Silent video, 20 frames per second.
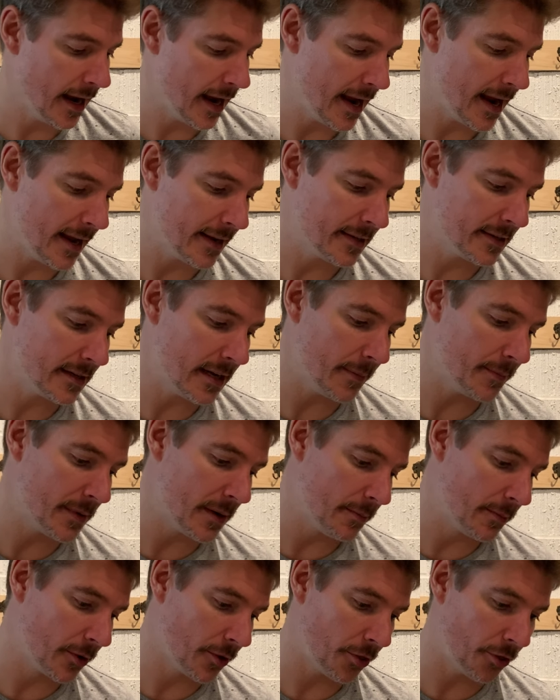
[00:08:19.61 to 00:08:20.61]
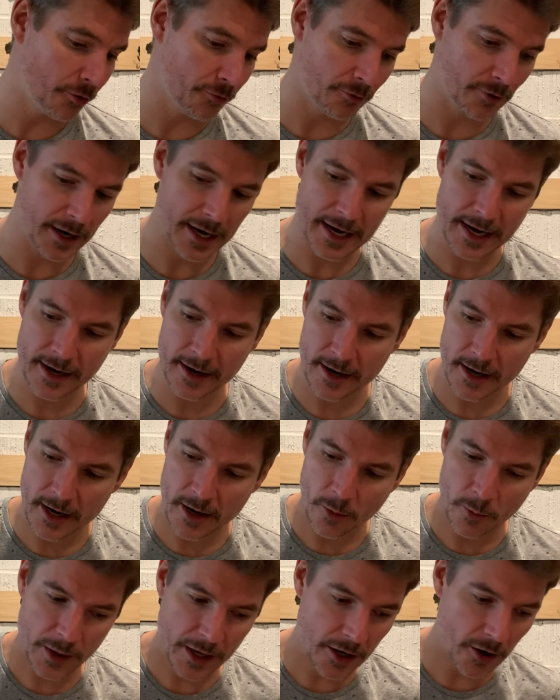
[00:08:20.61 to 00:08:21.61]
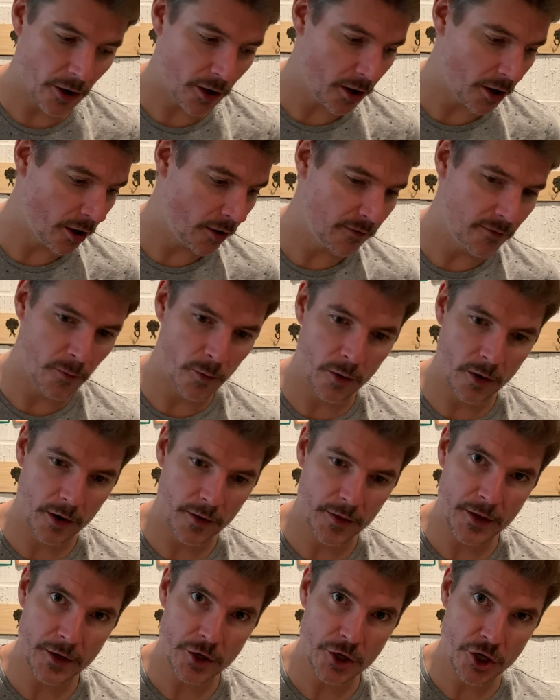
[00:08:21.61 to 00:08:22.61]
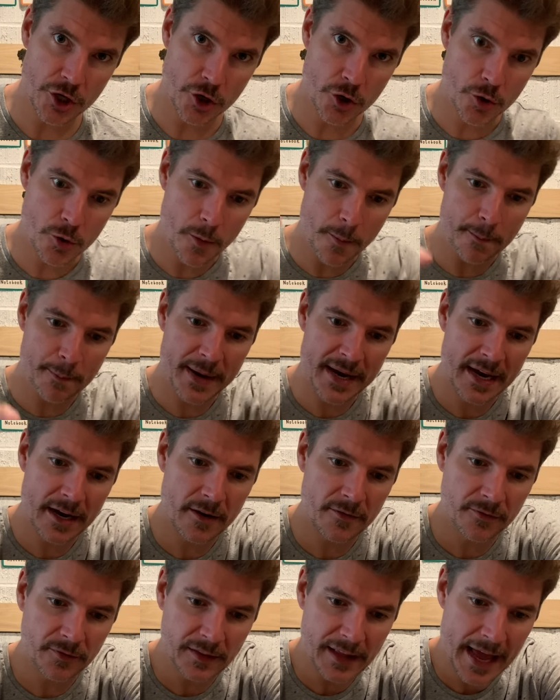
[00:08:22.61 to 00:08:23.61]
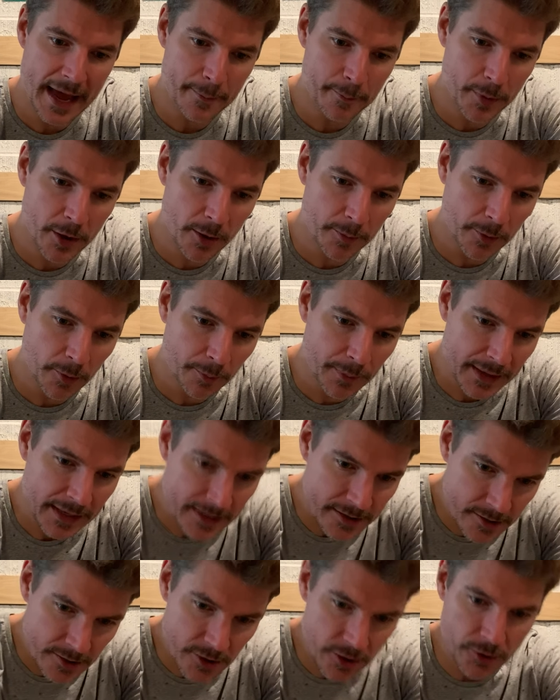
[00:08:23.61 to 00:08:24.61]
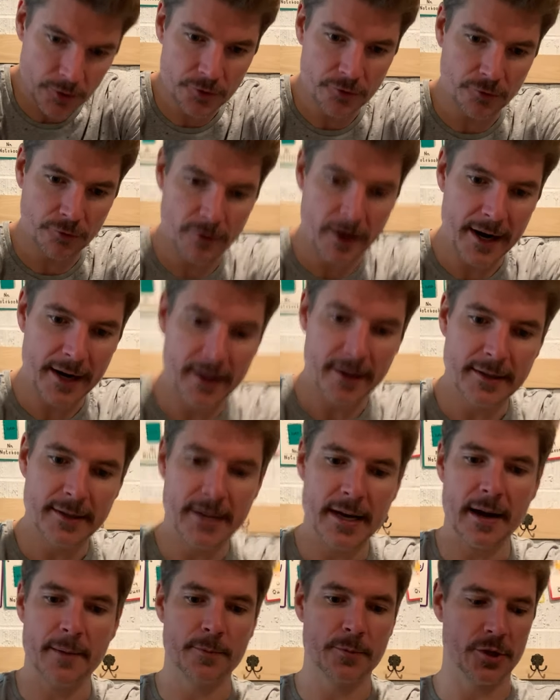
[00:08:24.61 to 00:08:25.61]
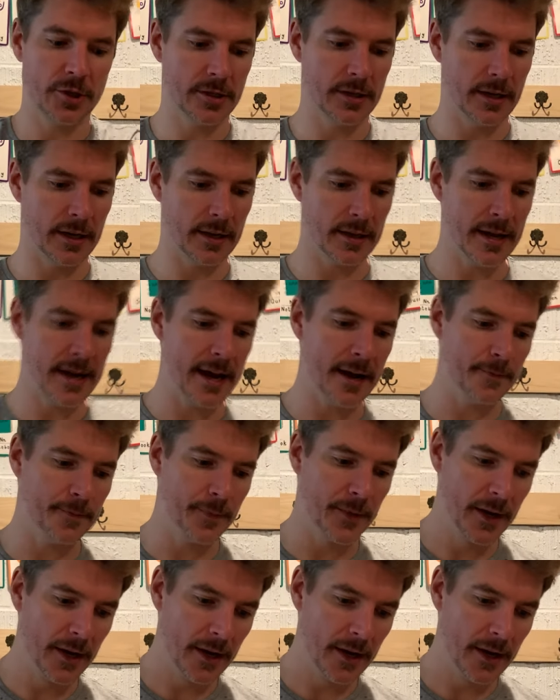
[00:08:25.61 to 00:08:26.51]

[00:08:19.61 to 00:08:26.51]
And step number 3, we call for the new big flat purple piece, goes right on top, just like that.